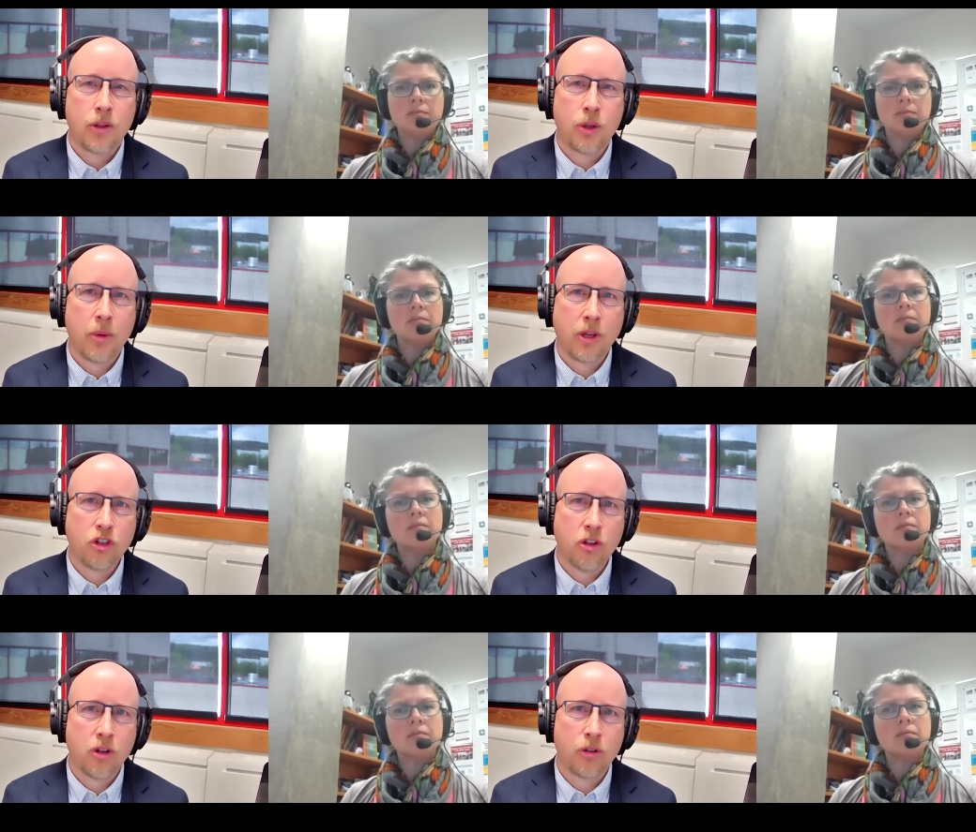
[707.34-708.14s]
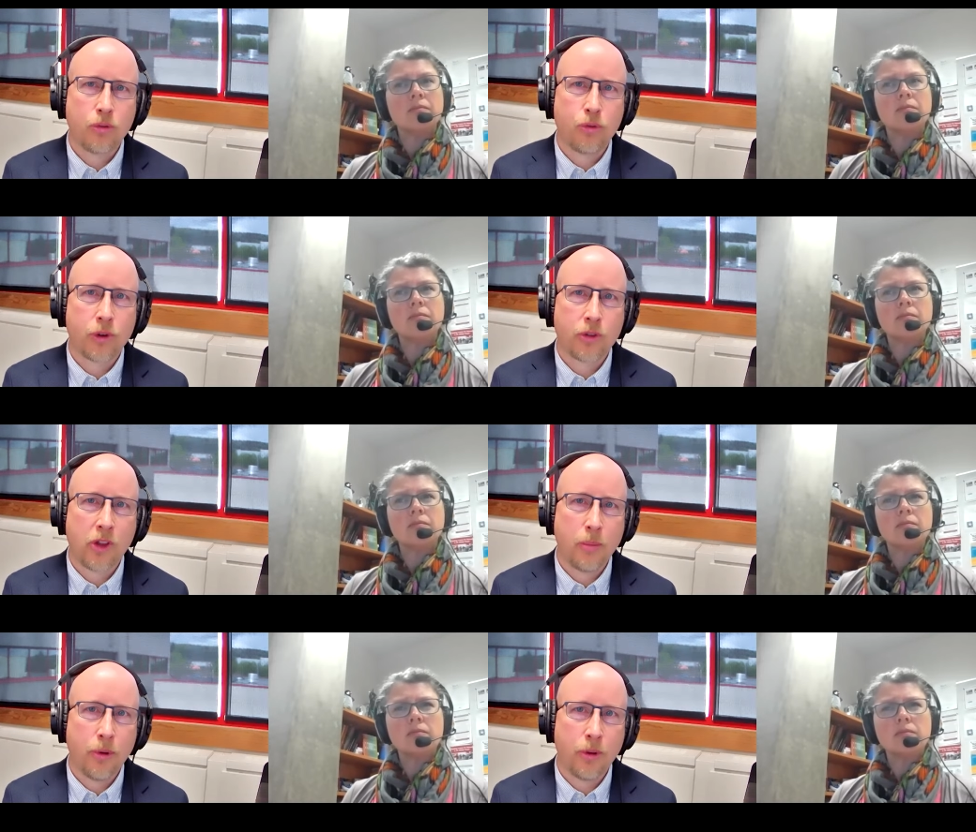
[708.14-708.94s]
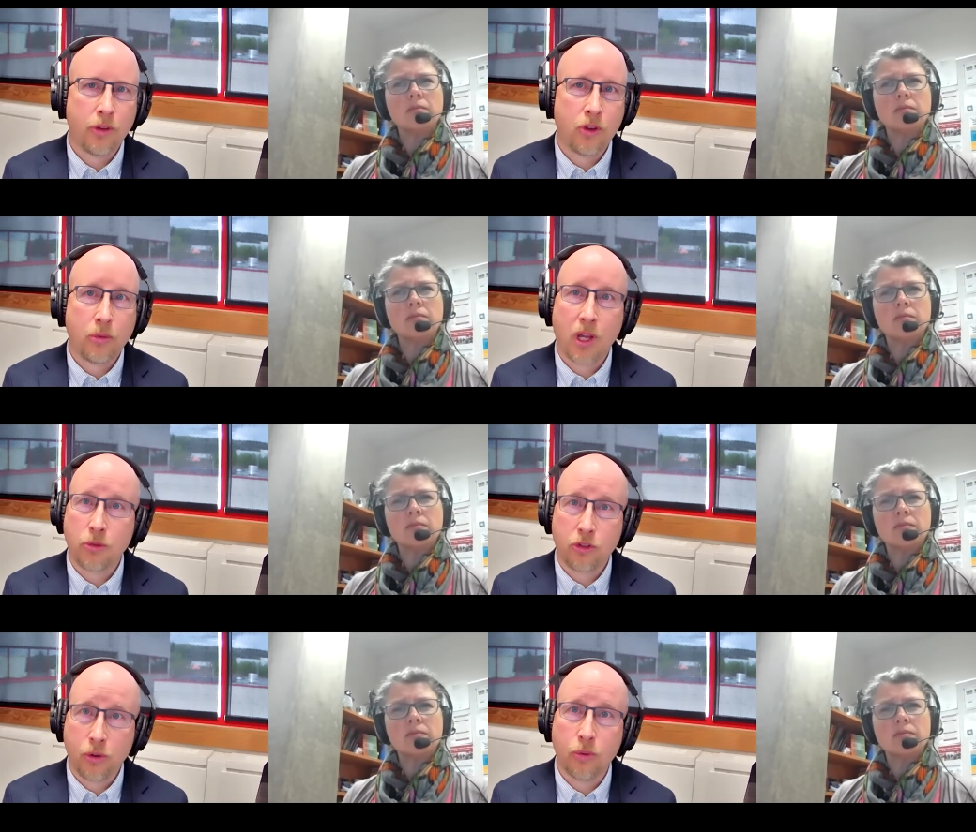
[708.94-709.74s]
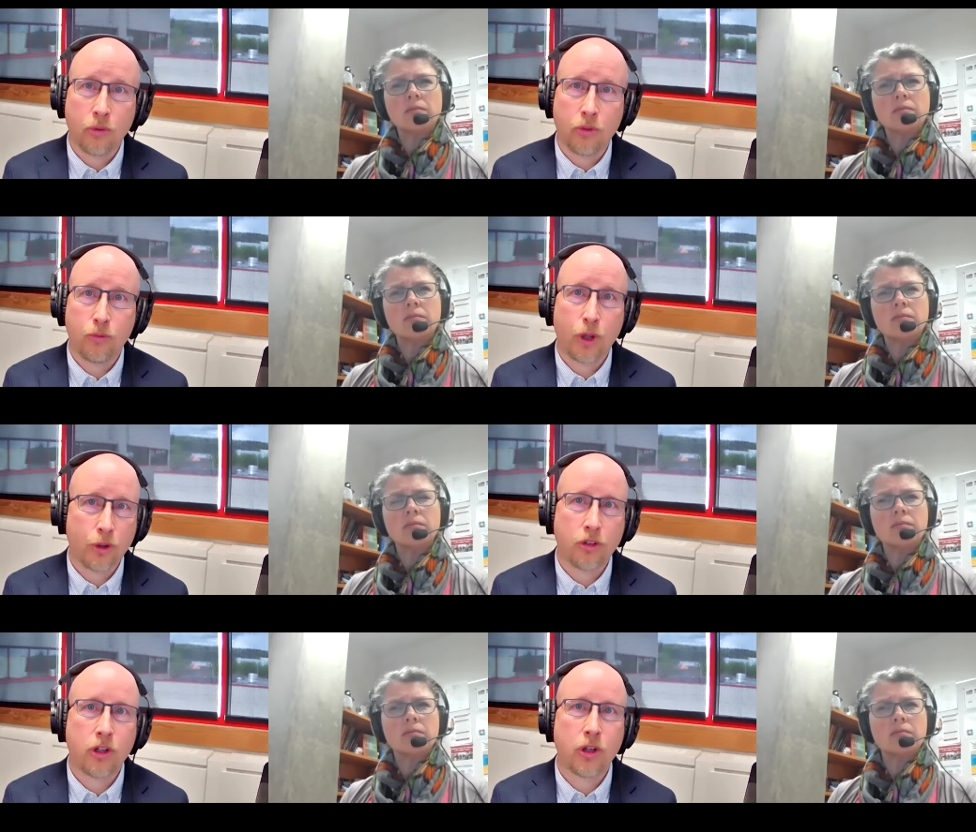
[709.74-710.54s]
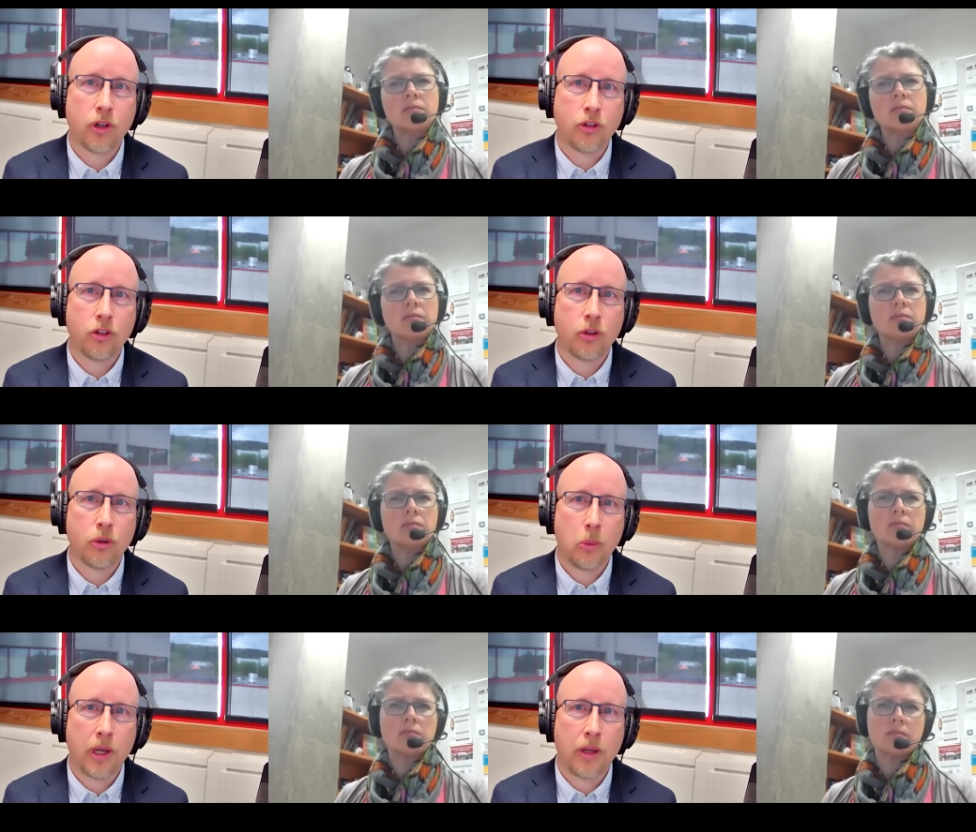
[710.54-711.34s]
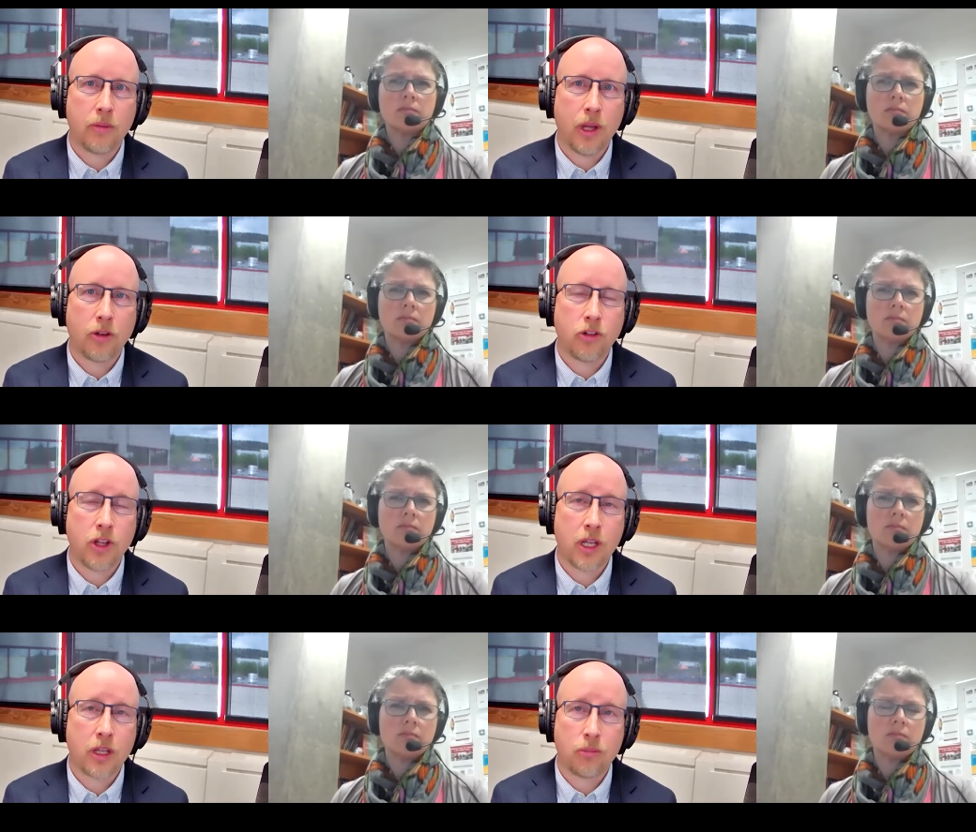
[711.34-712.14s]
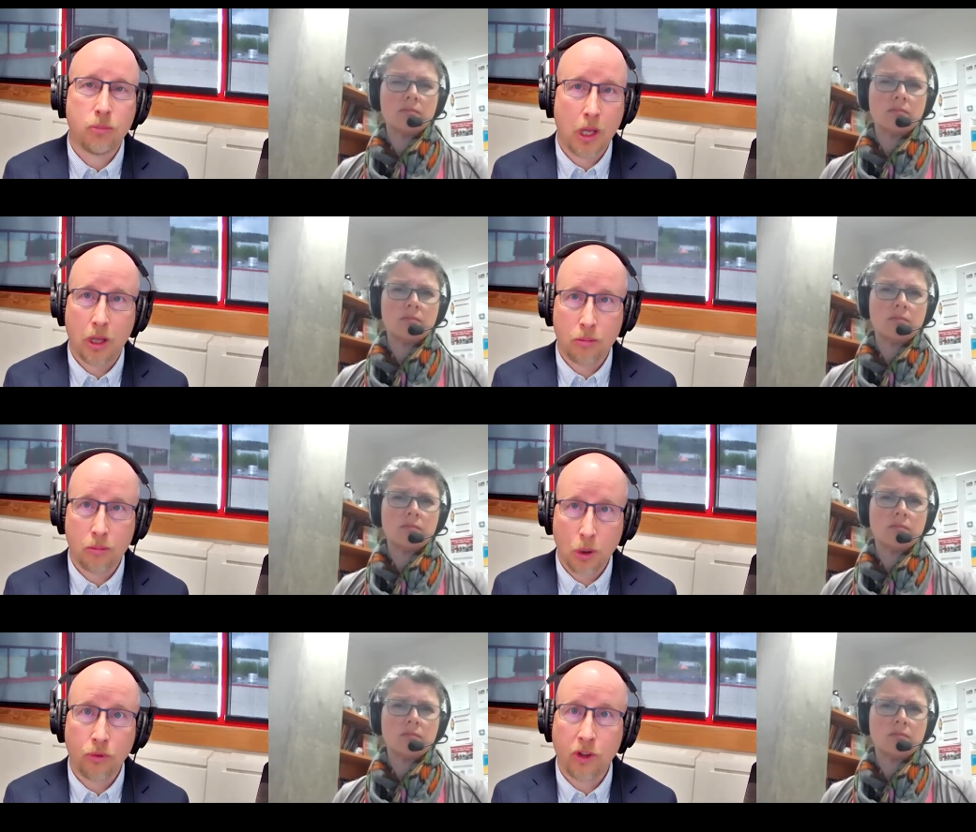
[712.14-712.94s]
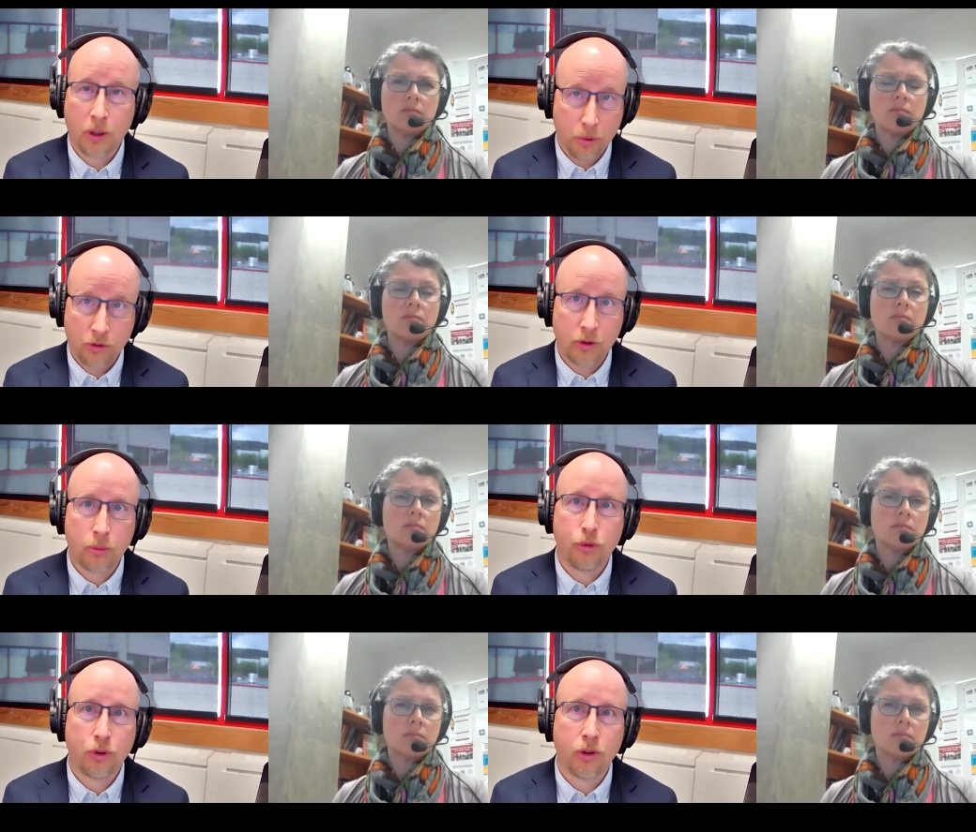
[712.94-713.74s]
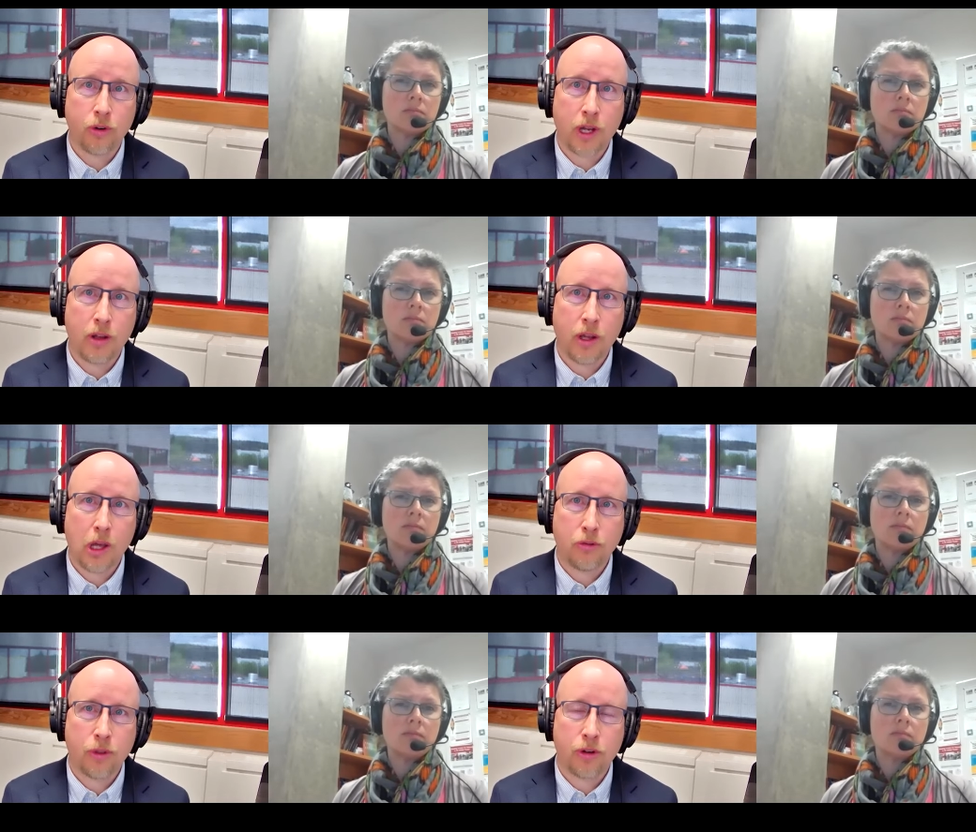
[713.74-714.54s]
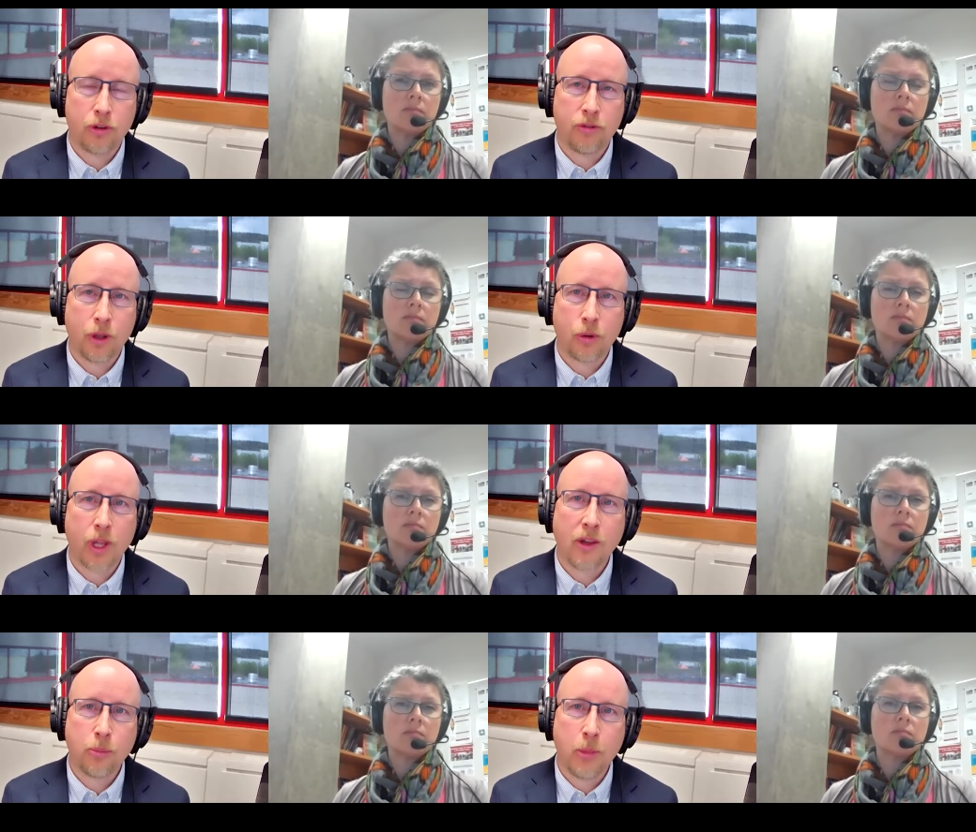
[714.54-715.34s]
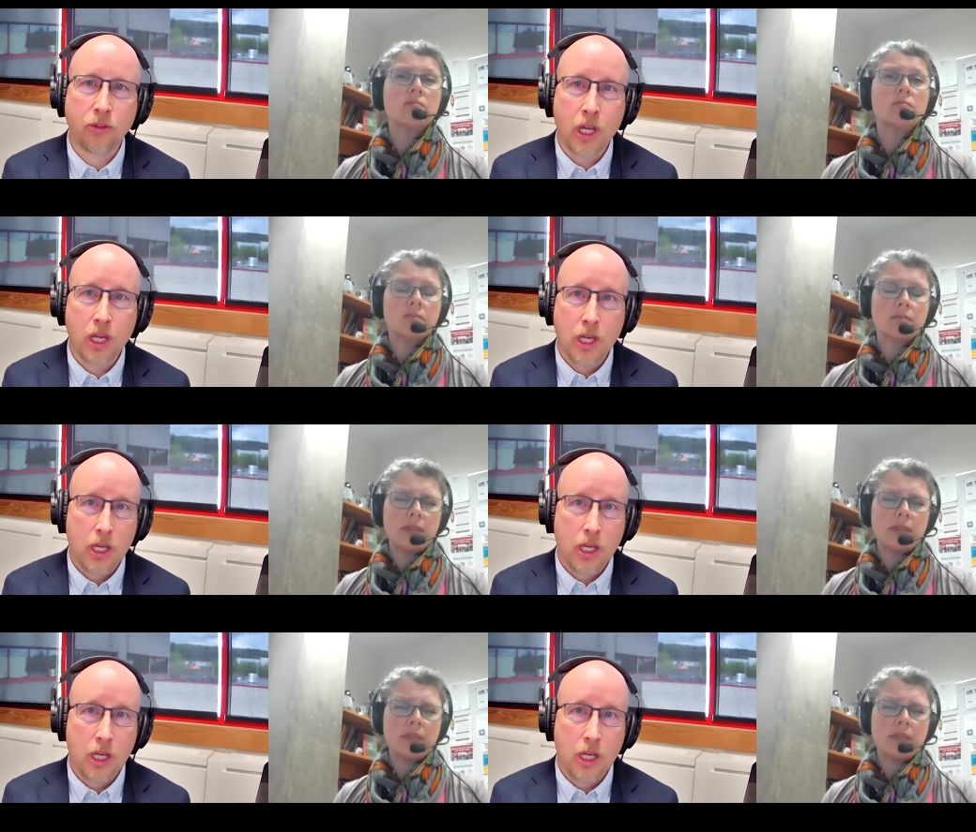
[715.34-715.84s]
Speaker 1: You mentioned, for example, that sometimes students volunteer to uh, uh, to take uh, notes. I presume for uh, uh, for their fellow classmates.